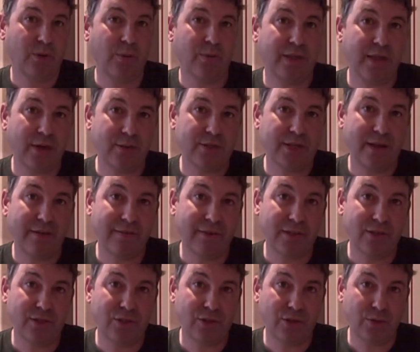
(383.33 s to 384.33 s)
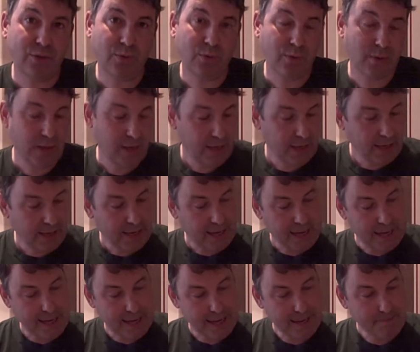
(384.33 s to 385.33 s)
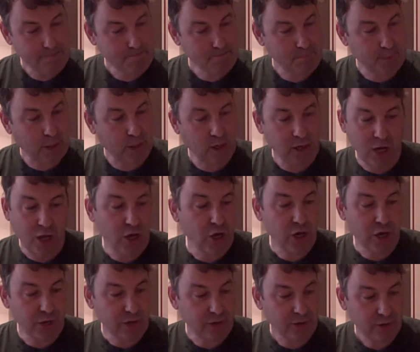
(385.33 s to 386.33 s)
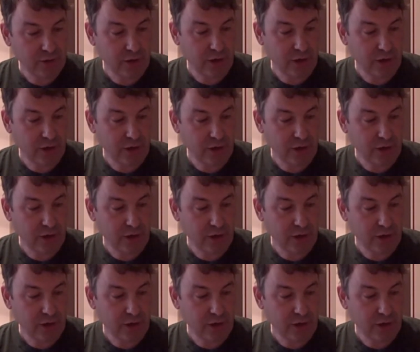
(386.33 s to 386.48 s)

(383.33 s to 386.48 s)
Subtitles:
without having to learn